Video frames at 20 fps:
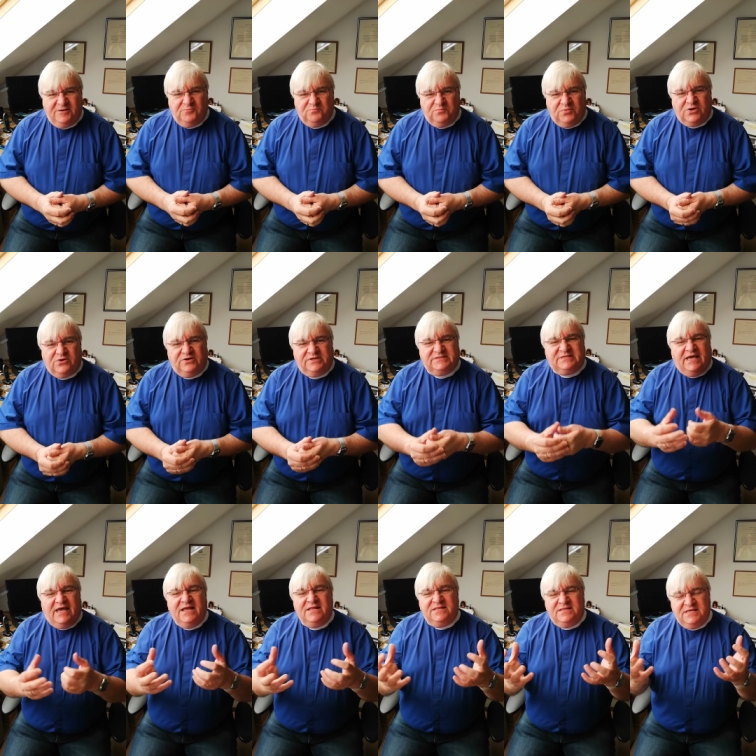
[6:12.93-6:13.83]
Because
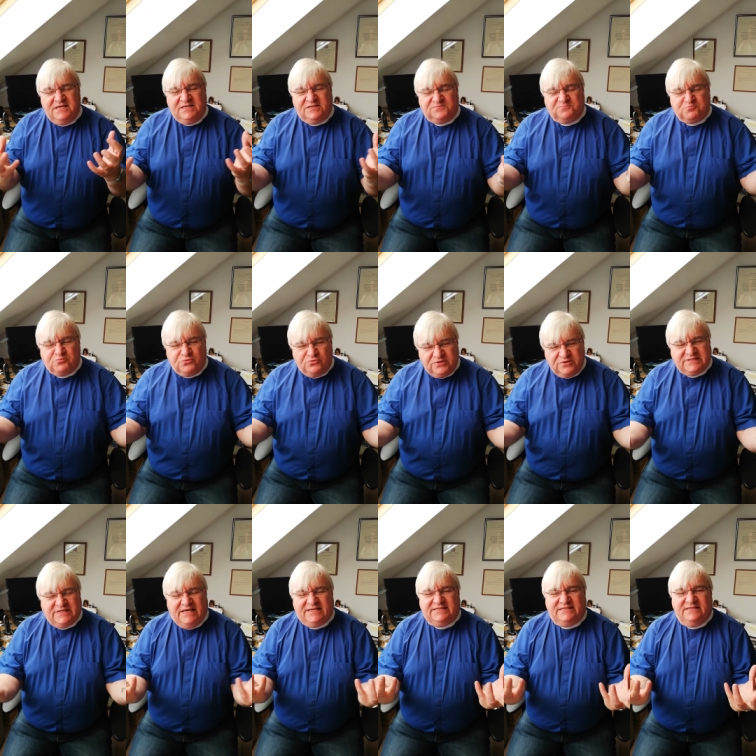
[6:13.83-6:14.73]
in these
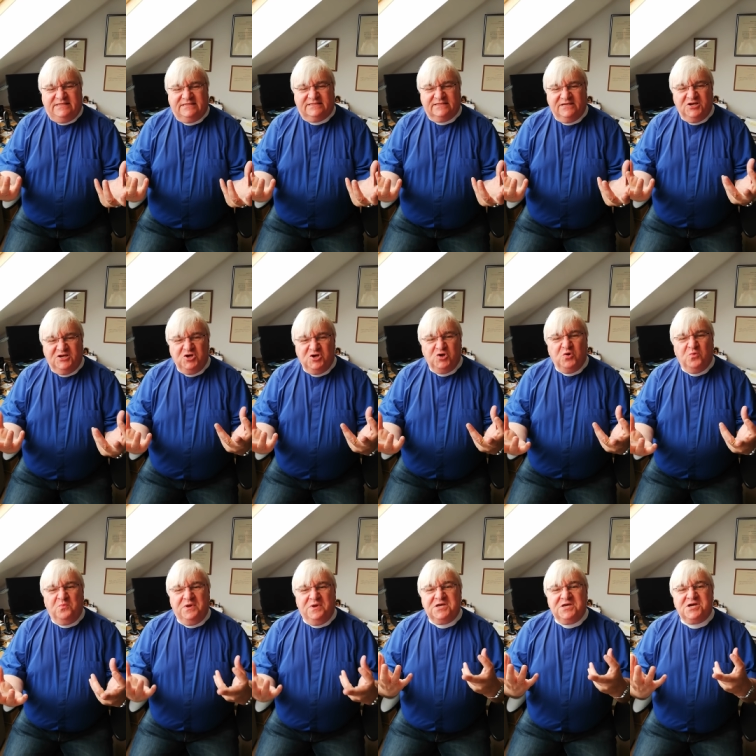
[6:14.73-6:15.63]
processes,
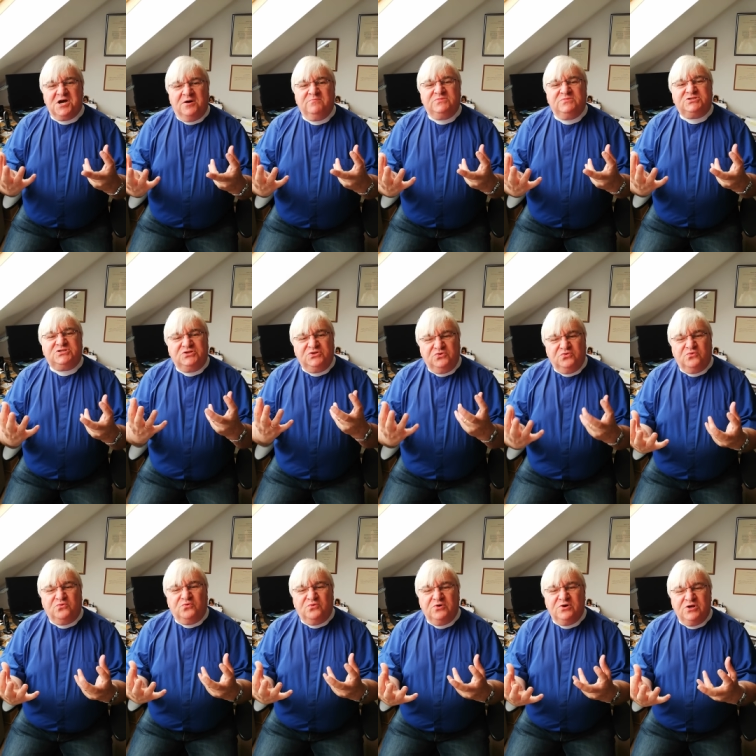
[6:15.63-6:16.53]
we come to
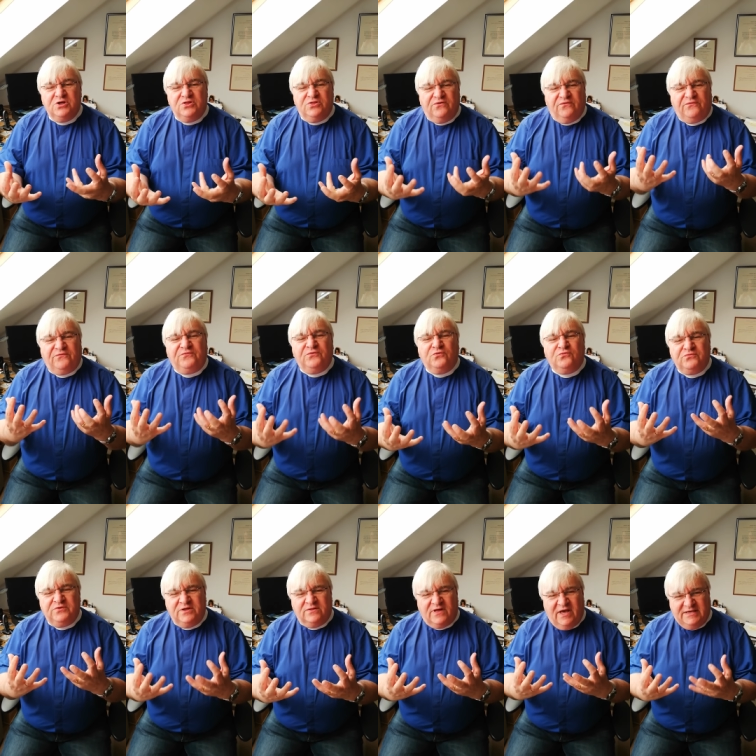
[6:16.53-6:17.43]
know the full
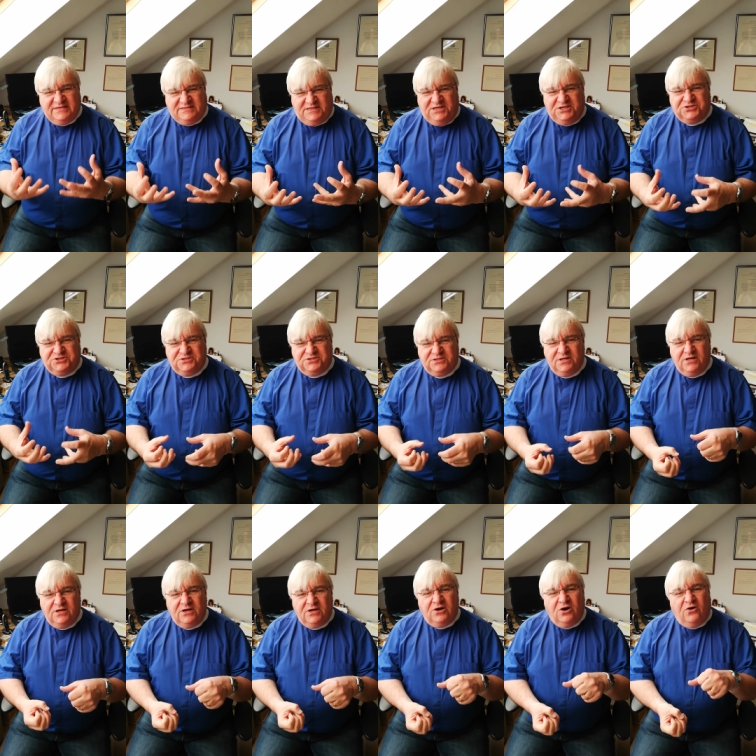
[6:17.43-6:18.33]
realization
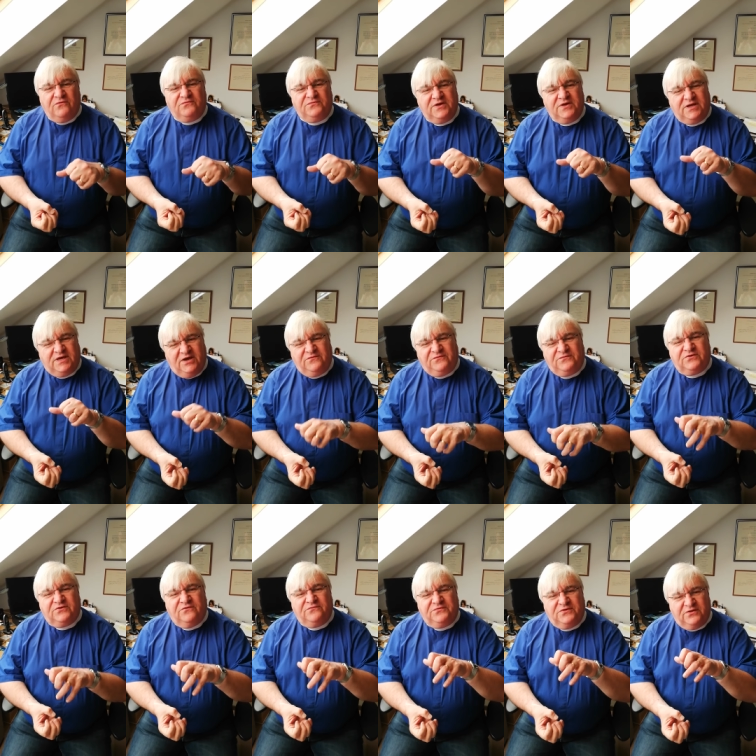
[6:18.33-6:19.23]
of the gift
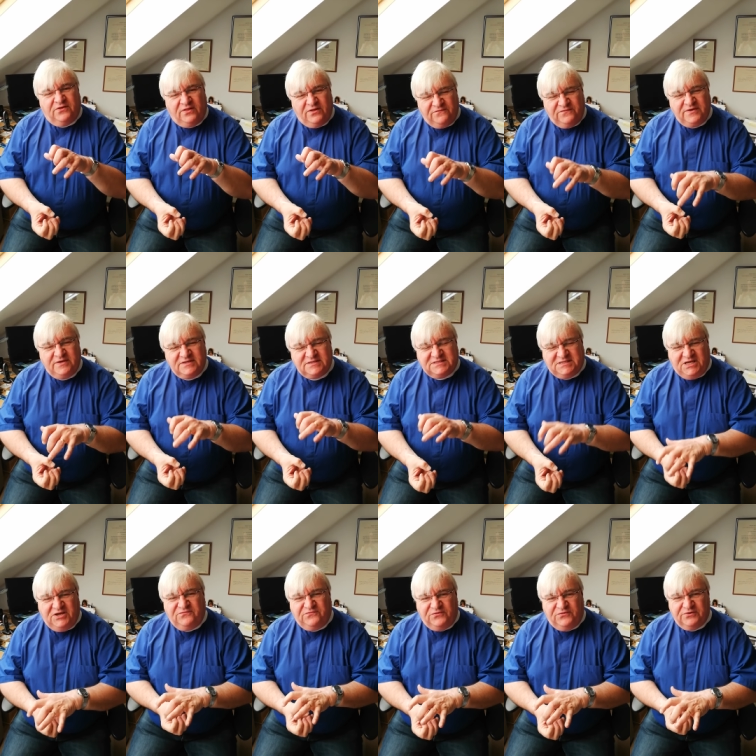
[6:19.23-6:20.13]
of the living
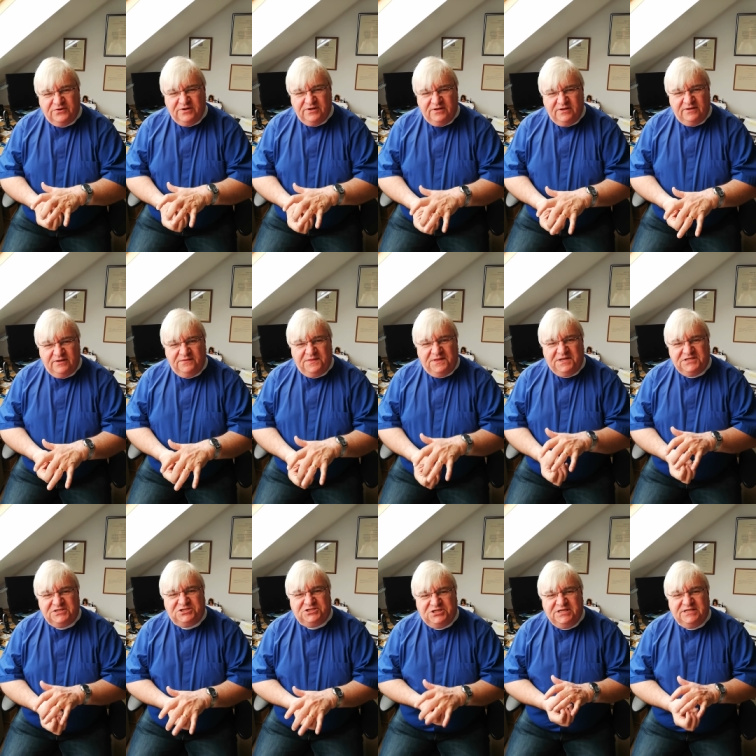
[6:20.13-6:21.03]
Saviour that
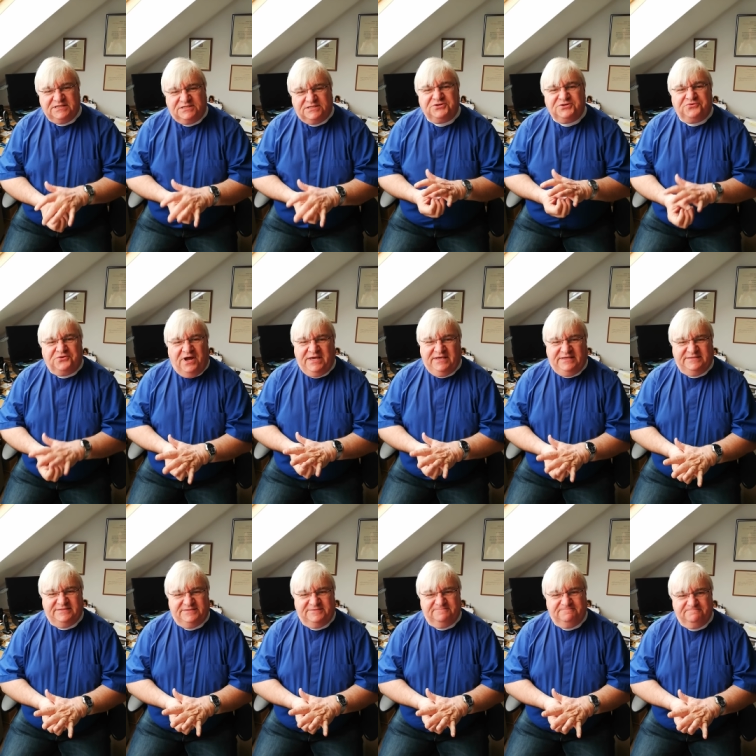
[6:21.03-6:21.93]
is Jesus
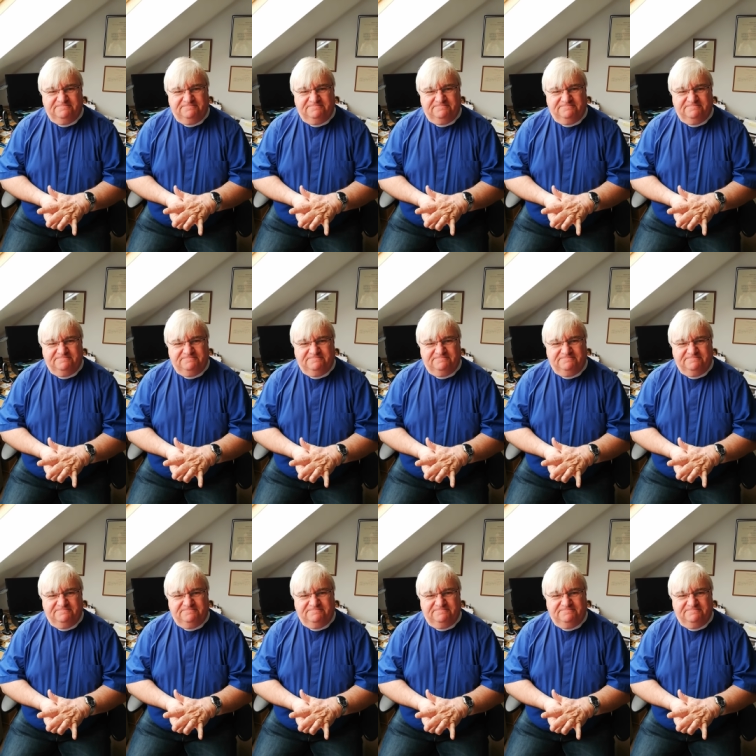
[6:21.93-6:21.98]
Christ.